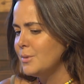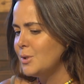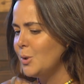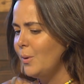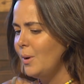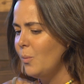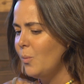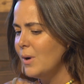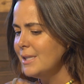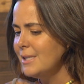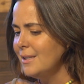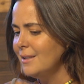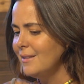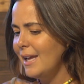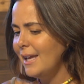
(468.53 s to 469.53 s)
So it
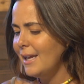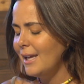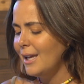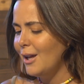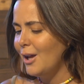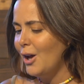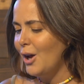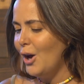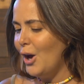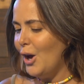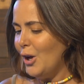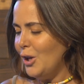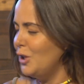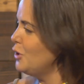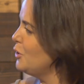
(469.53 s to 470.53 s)
wasn't like
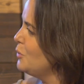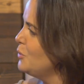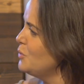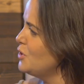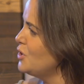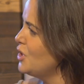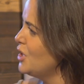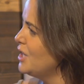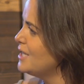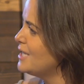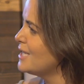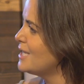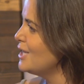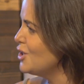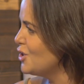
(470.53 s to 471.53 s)
a huge
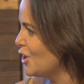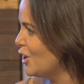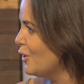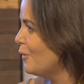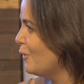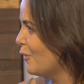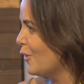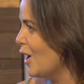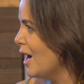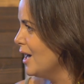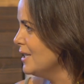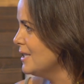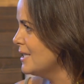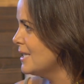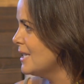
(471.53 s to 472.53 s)
decision for
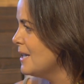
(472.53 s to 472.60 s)
us.